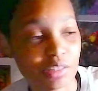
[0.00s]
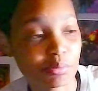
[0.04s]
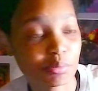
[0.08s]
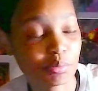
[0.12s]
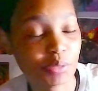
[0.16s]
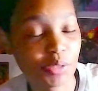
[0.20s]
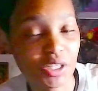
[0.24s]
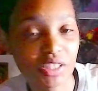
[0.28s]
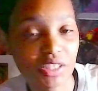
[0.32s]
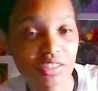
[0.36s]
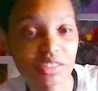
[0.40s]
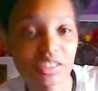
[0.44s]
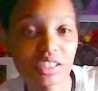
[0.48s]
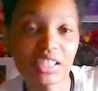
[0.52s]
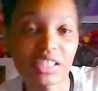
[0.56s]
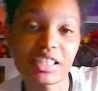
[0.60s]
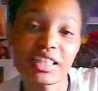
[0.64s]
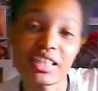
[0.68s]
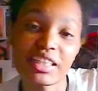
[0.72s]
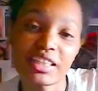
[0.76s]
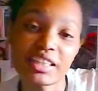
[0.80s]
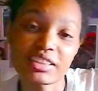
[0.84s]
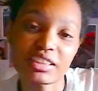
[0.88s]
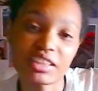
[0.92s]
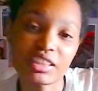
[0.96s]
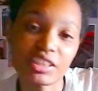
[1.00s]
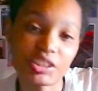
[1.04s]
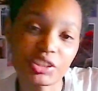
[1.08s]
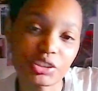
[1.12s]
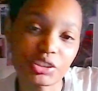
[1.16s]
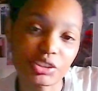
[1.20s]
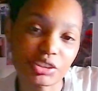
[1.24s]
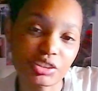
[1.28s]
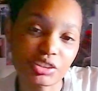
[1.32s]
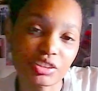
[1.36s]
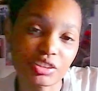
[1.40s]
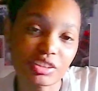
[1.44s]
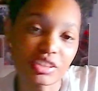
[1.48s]
But it's
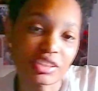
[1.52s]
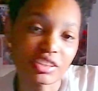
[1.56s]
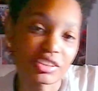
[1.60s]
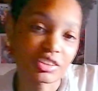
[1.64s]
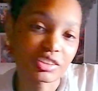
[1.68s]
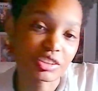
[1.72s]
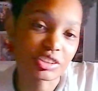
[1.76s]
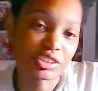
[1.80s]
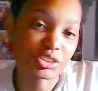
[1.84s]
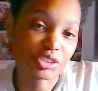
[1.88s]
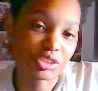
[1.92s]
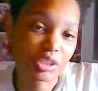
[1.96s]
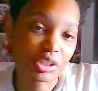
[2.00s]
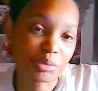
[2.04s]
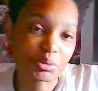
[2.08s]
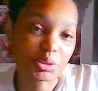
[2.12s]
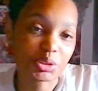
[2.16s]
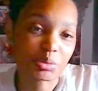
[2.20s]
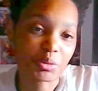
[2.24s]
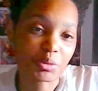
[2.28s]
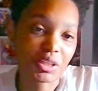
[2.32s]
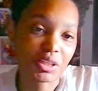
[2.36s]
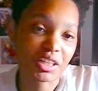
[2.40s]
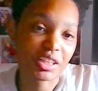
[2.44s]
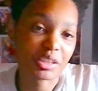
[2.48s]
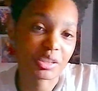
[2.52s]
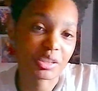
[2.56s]
here. The drama's behind